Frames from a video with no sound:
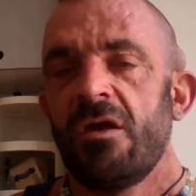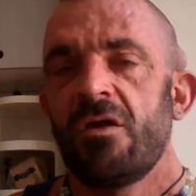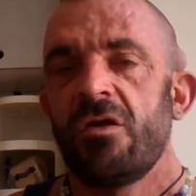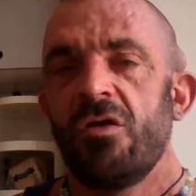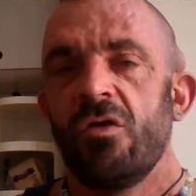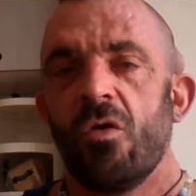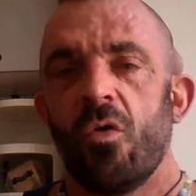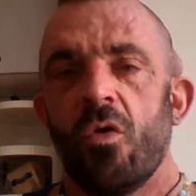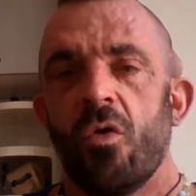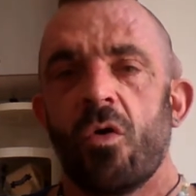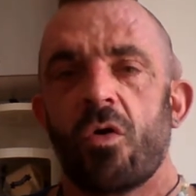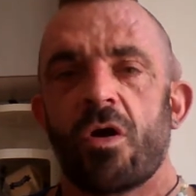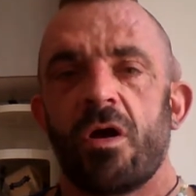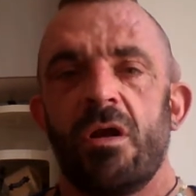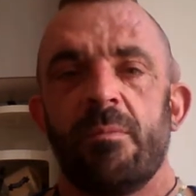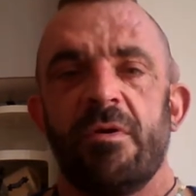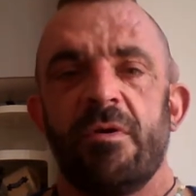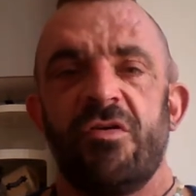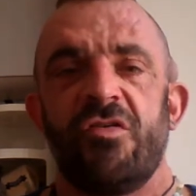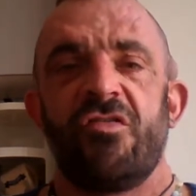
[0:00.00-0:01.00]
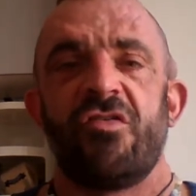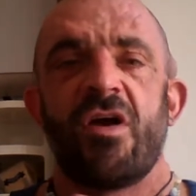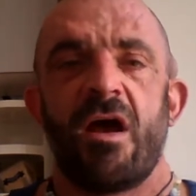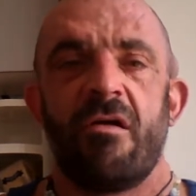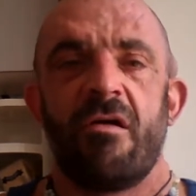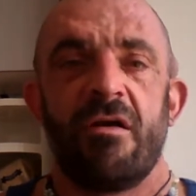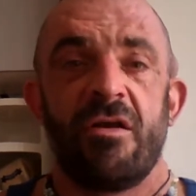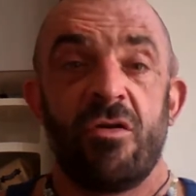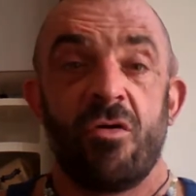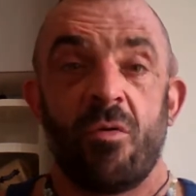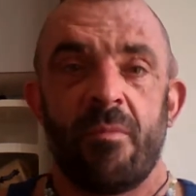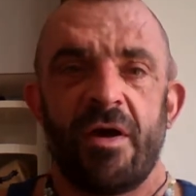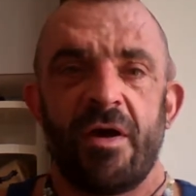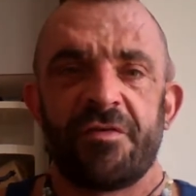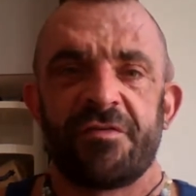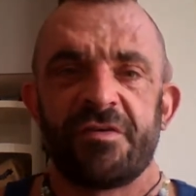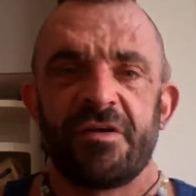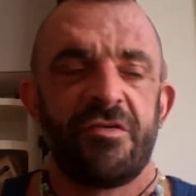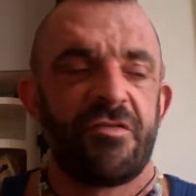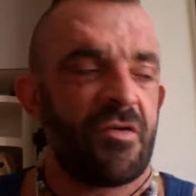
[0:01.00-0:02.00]
You're going to be sharing your
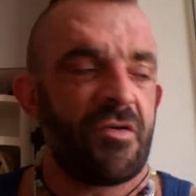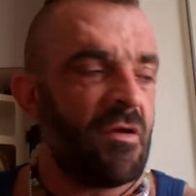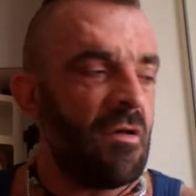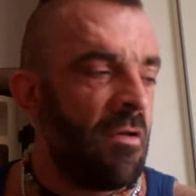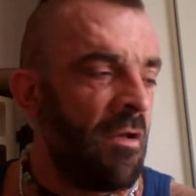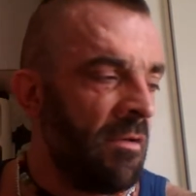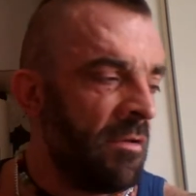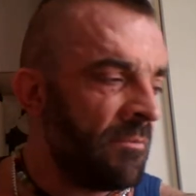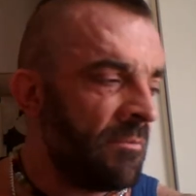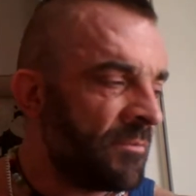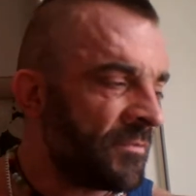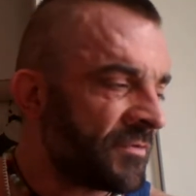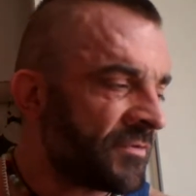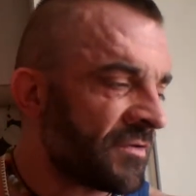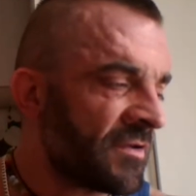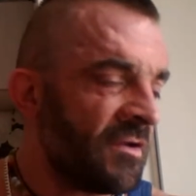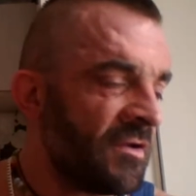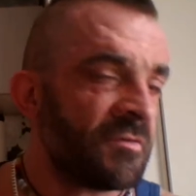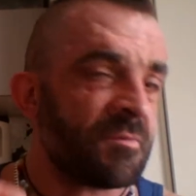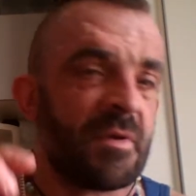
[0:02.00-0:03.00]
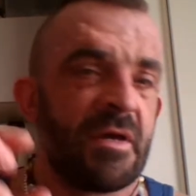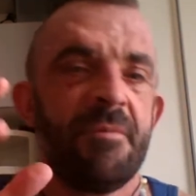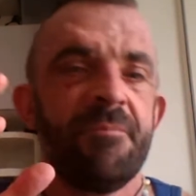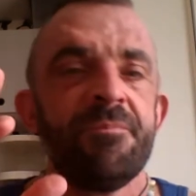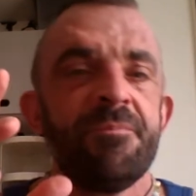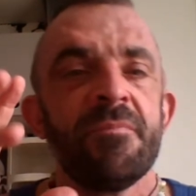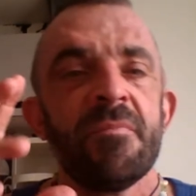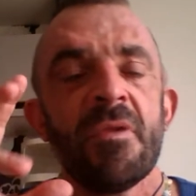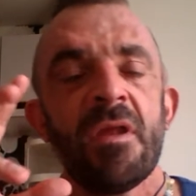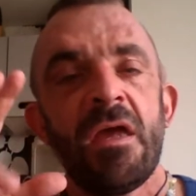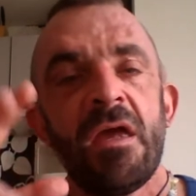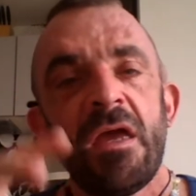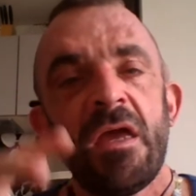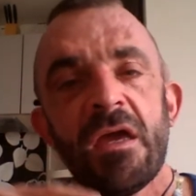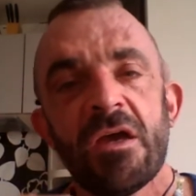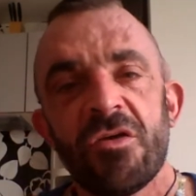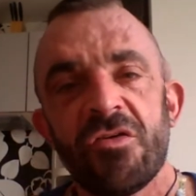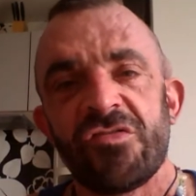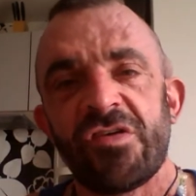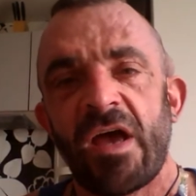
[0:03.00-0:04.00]
message, excuse me,
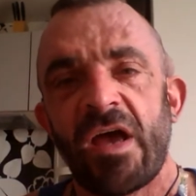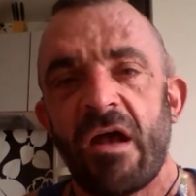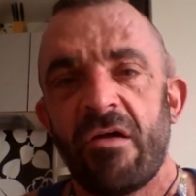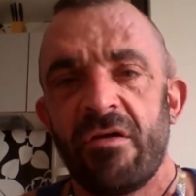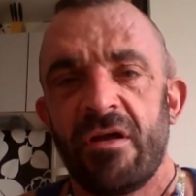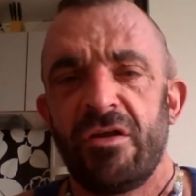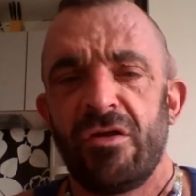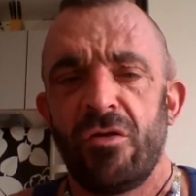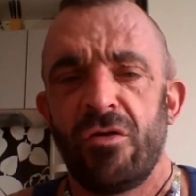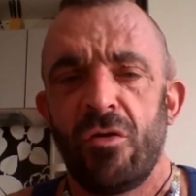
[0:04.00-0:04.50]
sharing